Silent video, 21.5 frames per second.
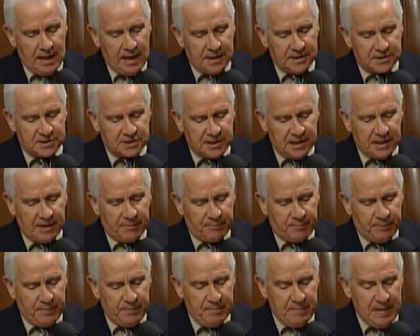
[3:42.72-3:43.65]

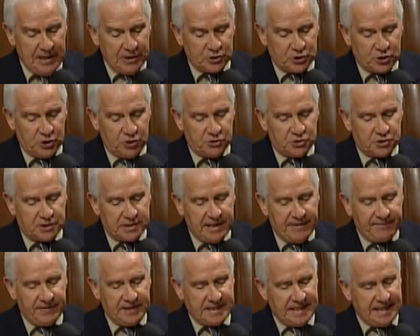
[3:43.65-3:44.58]
Senate Measure
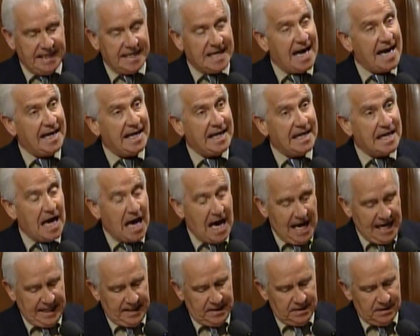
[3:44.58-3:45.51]

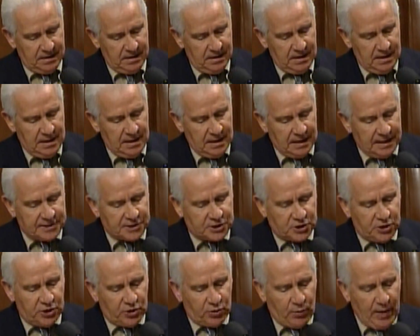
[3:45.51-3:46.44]
1799. Let's
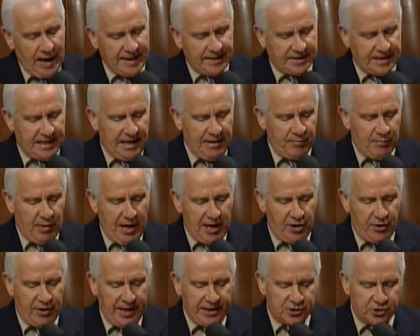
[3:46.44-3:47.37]
do the right thing by
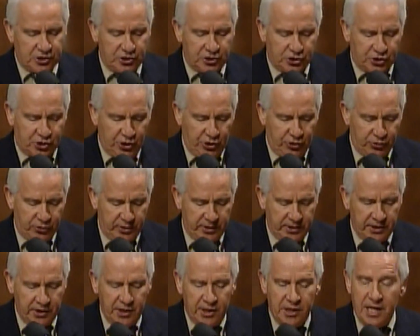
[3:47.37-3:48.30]
our nation's
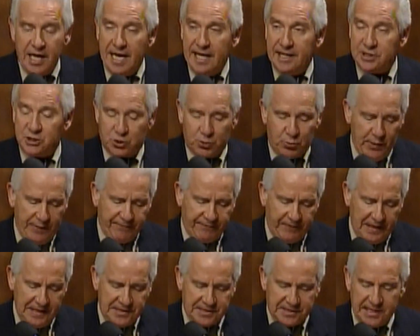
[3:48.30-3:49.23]
children and
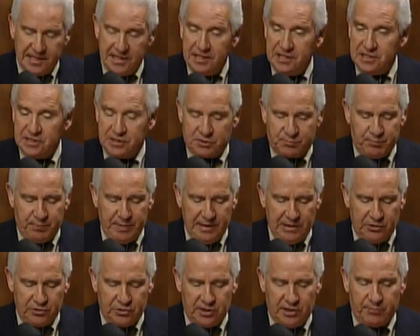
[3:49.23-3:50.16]
swiftly send this
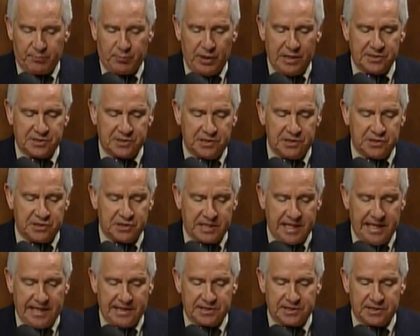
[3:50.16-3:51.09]
bill to the President's
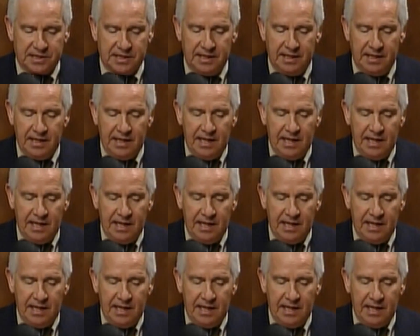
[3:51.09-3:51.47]
desk.